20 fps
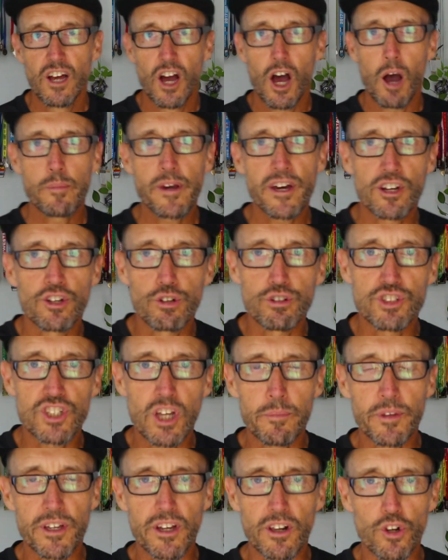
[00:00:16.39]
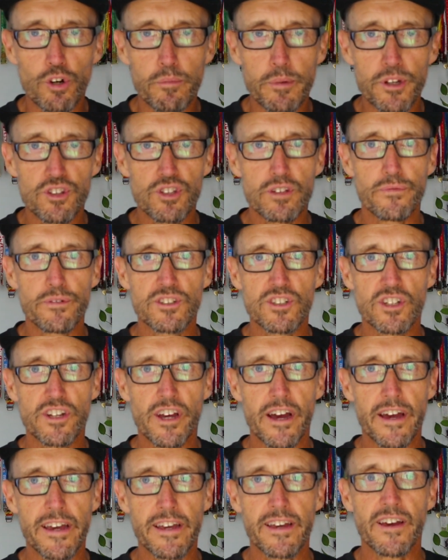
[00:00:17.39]
I'm going to do something a little bit different
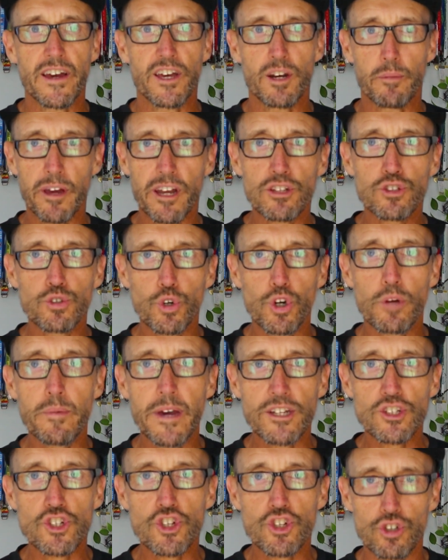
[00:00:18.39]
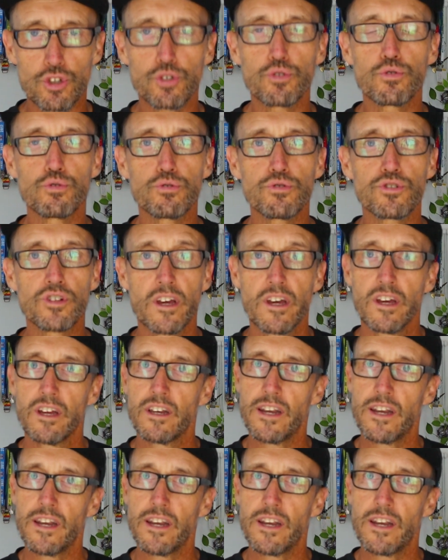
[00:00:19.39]
today, and I'm going to talk about shoes.